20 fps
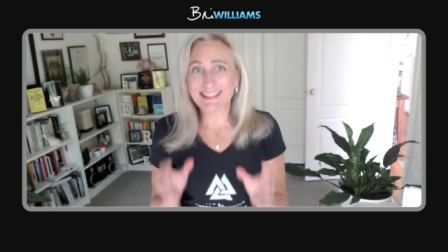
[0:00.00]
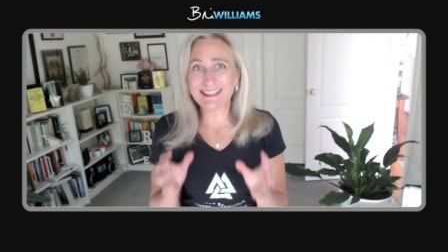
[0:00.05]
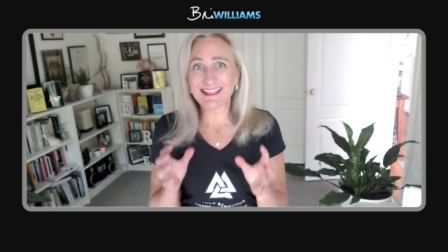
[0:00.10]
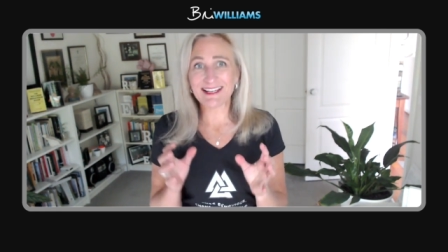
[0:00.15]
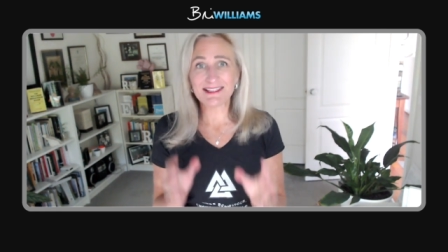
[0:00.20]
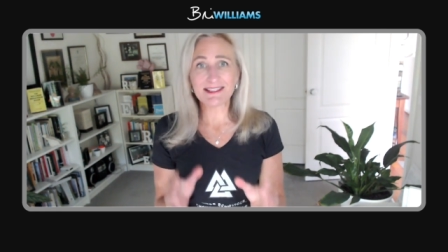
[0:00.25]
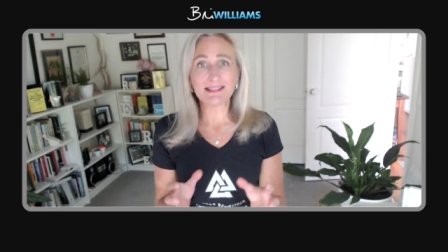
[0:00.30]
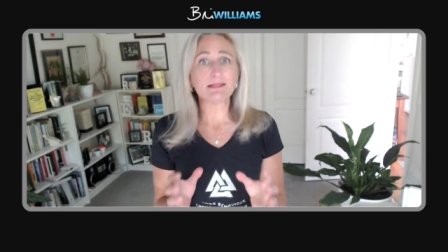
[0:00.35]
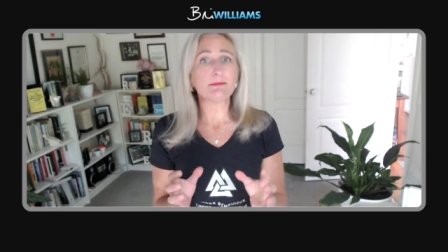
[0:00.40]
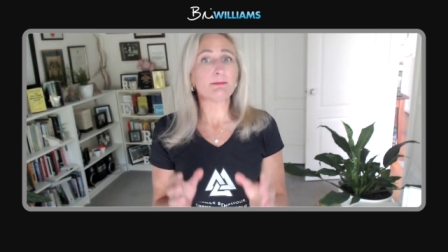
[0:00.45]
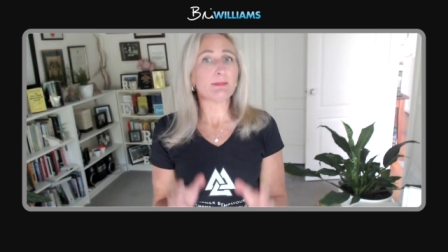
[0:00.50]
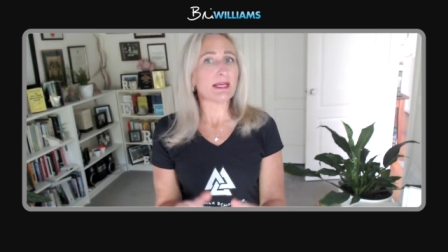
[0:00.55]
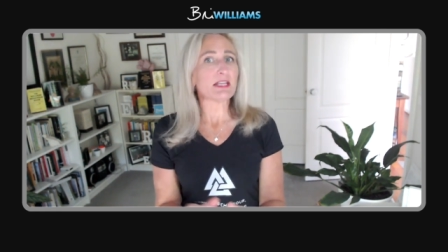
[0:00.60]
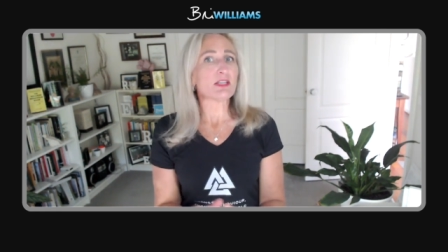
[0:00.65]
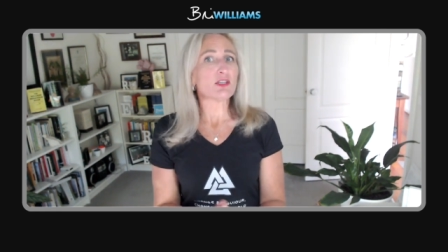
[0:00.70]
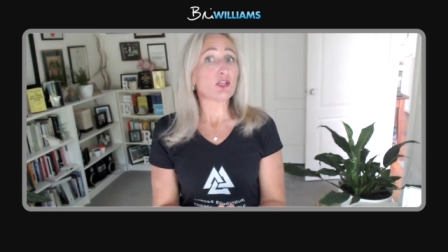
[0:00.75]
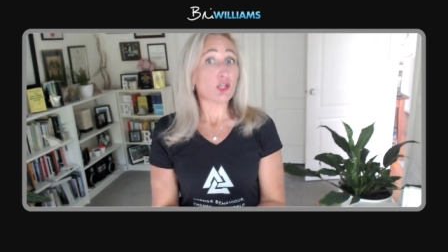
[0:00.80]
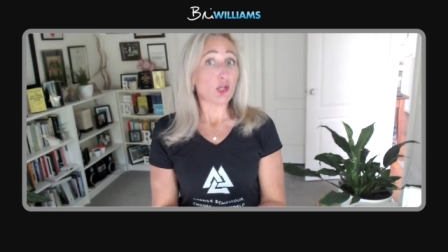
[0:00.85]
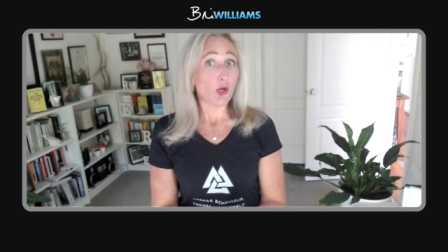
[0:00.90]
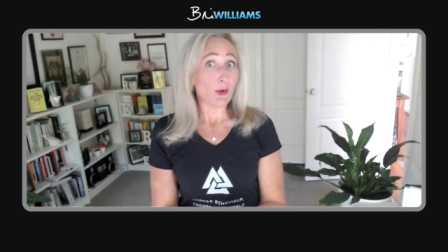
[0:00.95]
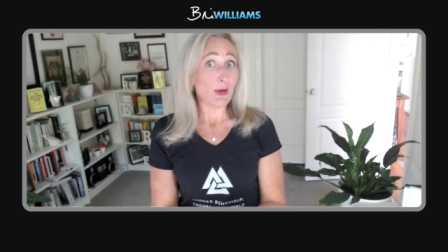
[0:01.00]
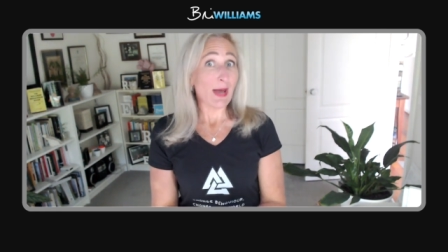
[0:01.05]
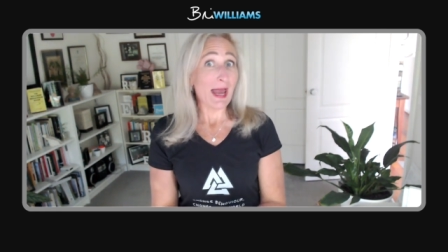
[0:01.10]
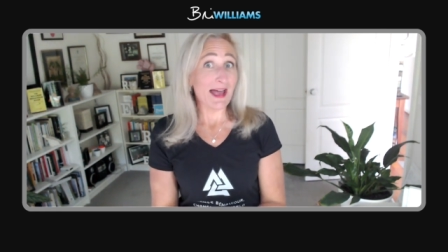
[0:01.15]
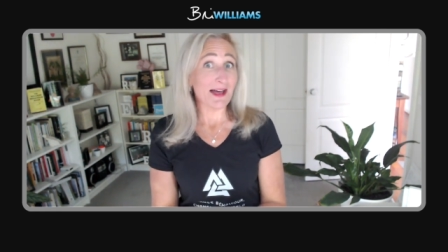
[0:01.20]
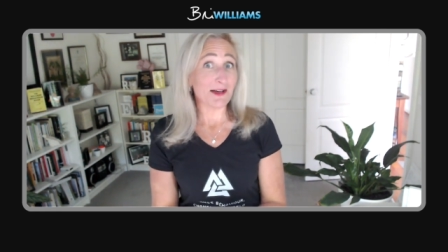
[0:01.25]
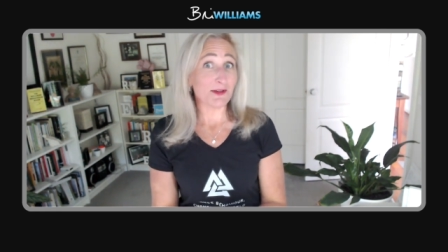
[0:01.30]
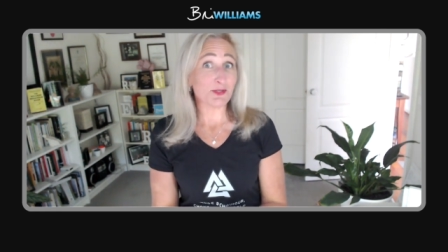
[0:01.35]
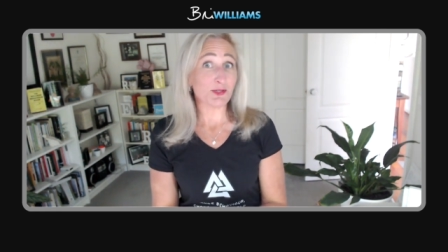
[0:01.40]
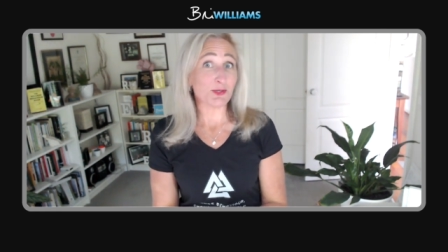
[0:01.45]
doesn't mean you know
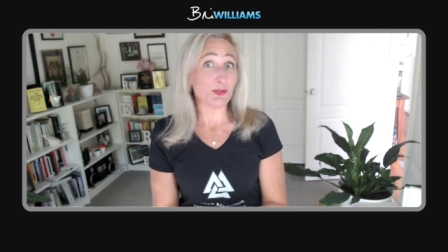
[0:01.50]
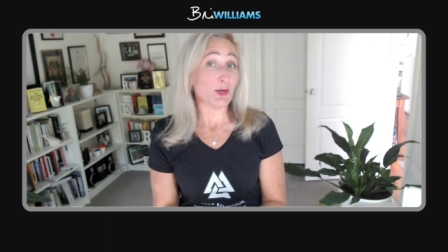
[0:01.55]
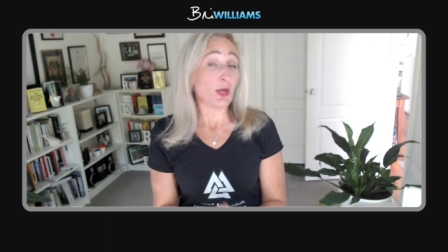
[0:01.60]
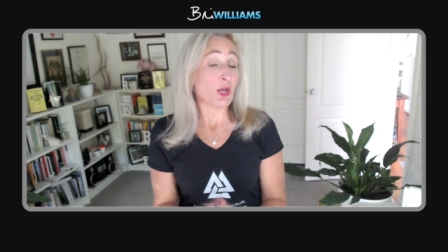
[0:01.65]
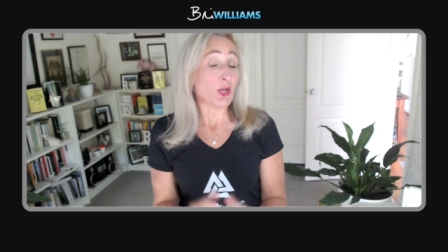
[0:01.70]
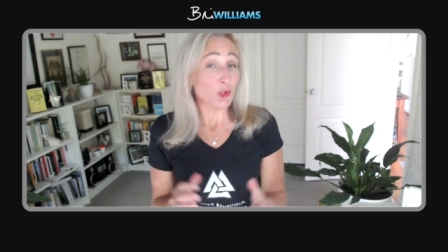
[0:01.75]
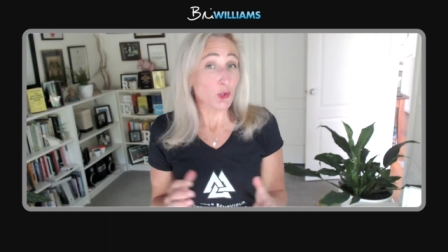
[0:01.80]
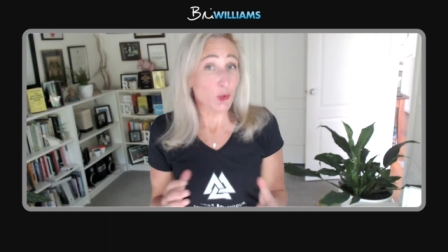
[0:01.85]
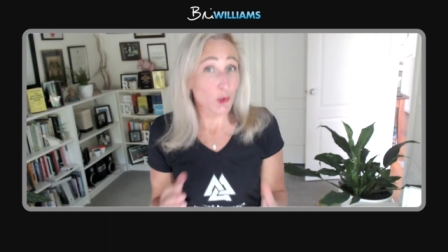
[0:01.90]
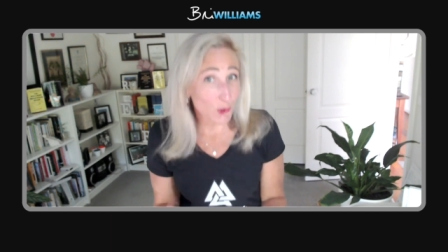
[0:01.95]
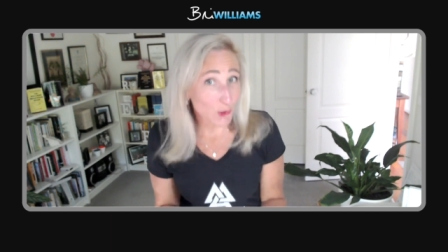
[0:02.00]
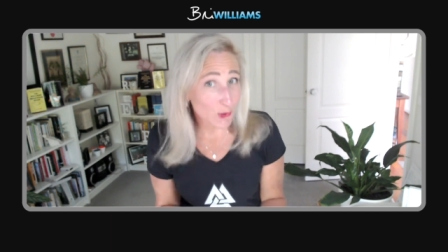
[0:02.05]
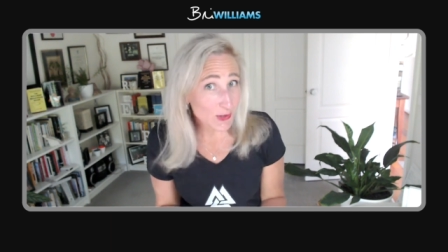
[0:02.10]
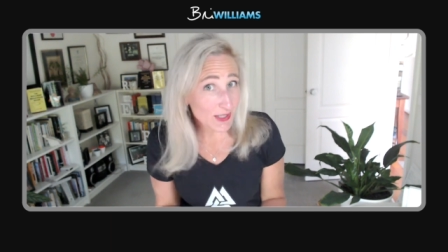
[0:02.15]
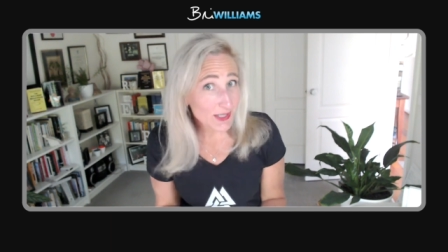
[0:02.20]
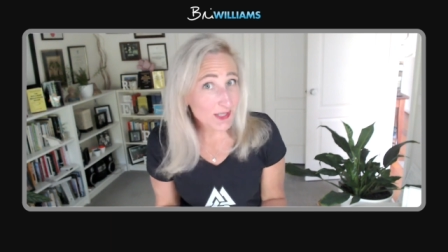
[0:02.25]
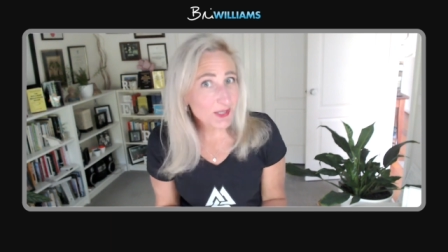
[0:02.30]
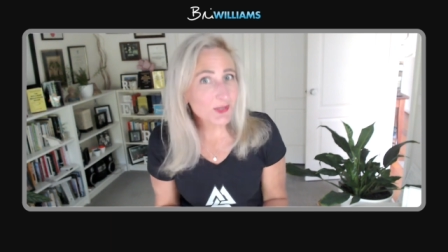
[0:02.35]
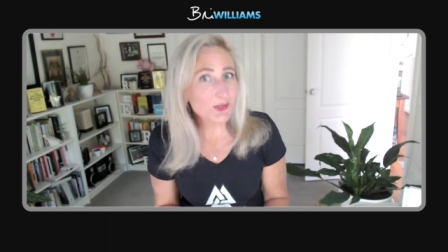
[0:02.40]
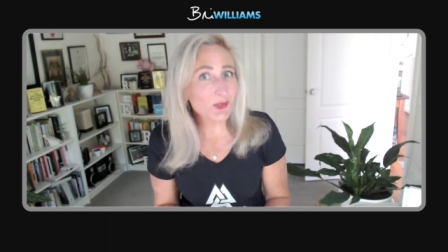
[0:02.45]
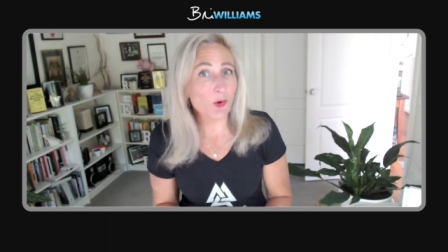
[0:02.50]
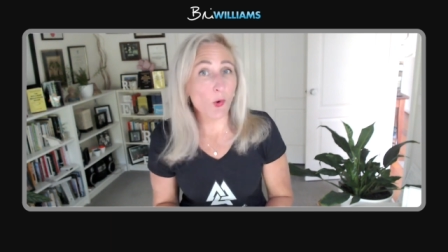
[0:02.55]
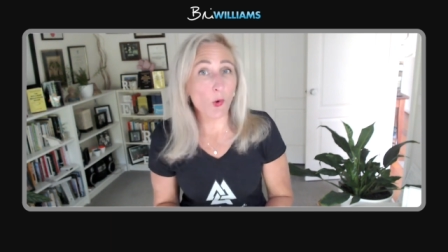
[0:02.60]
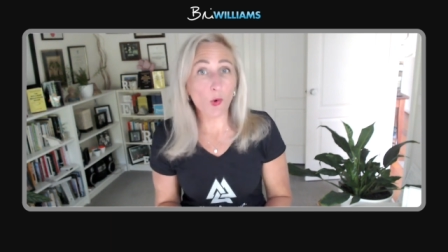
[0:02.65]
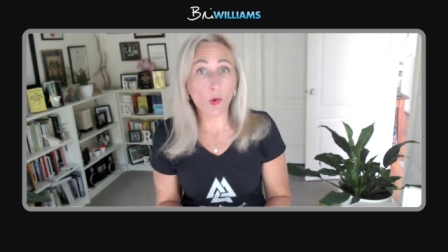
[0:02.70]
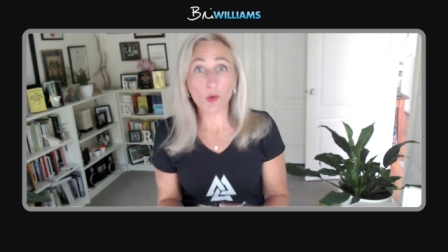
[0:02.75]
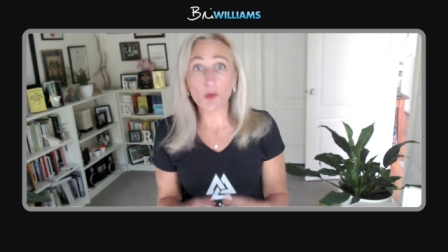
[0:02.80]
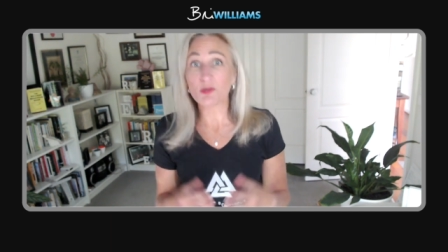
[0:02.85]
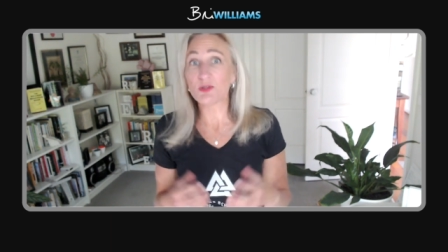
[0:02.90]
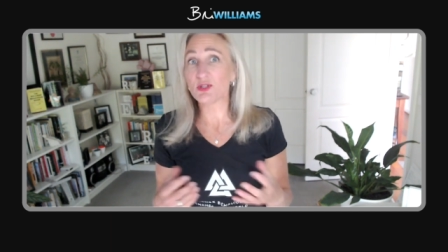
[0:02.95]
how to use it
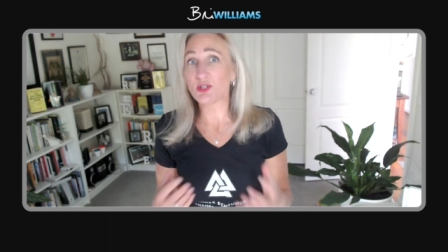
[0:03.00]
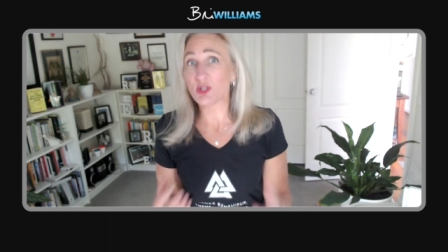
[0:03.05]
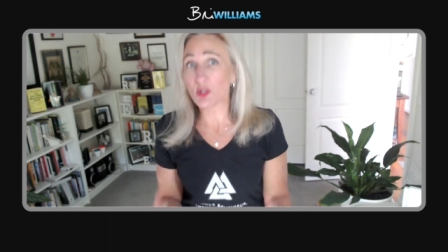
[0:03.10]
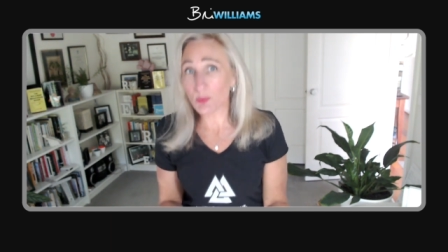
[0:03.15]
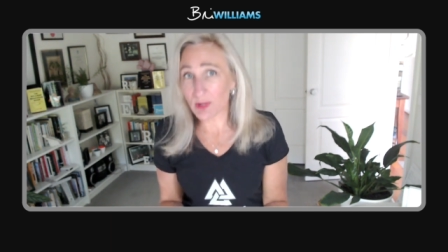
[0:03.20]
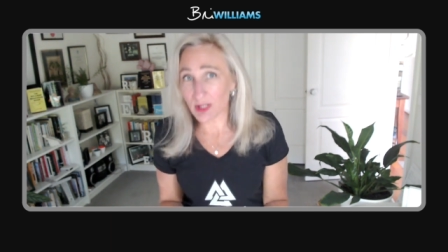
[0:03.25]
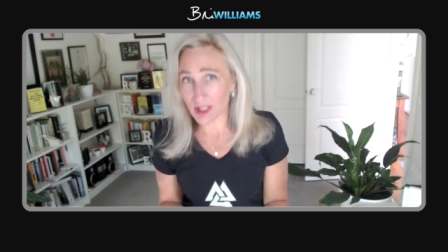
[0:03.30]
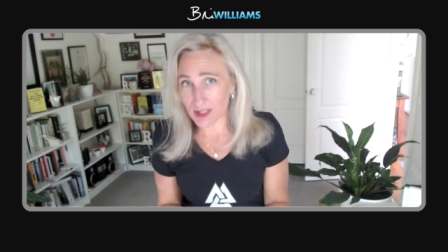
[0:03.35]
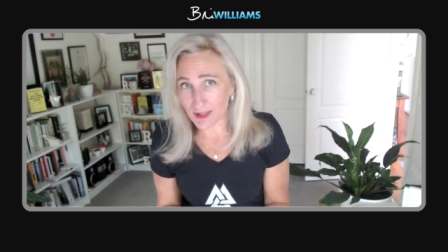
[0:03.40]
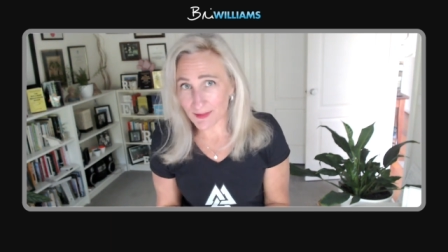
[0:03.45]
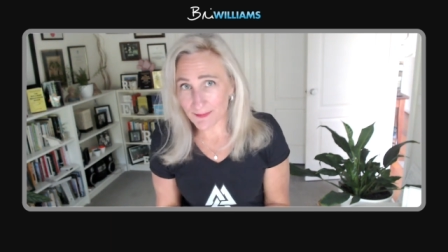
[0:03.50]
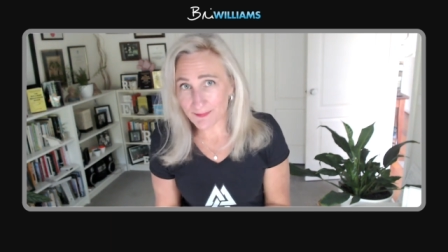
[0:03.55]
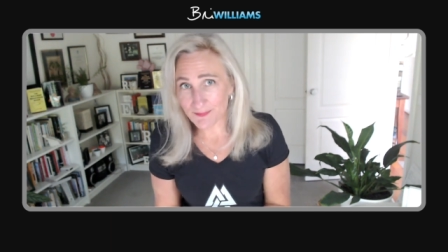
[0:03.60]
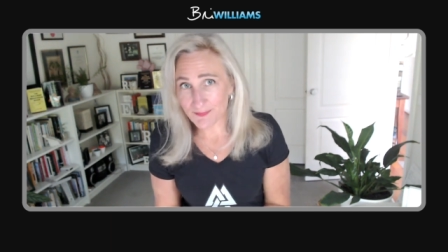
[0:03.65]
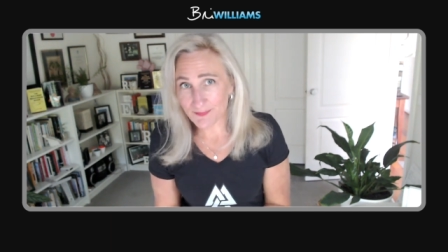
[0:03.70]
or do it.